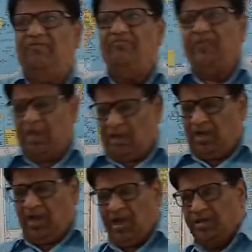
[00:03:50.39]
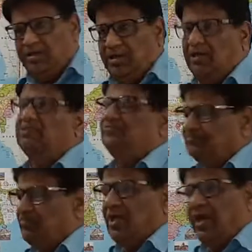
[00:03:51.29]
and
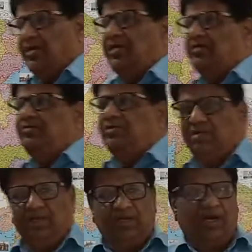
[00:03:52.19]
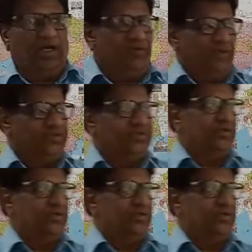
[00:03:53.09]
headed always